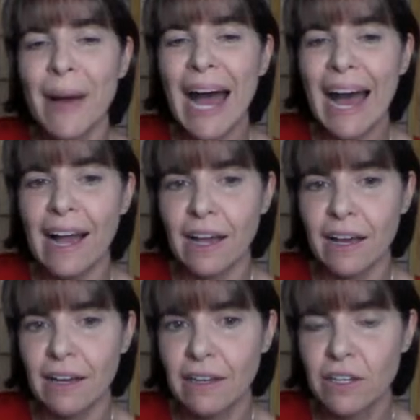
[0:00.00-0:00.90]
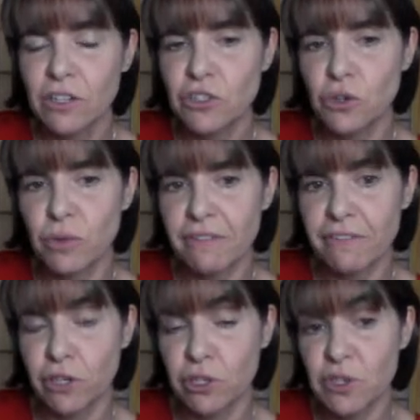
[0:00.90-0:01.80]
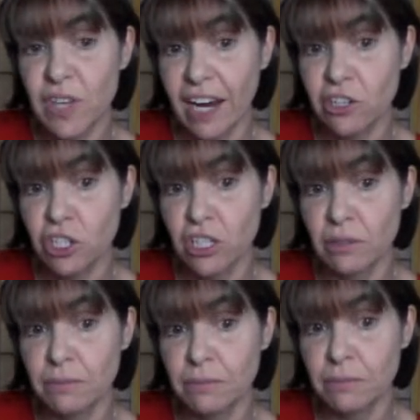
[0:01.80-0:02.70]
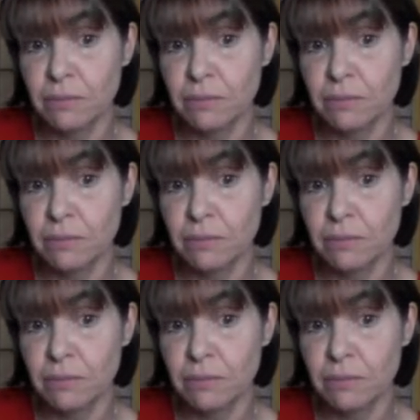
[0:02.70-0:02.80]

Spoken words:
back to the first section.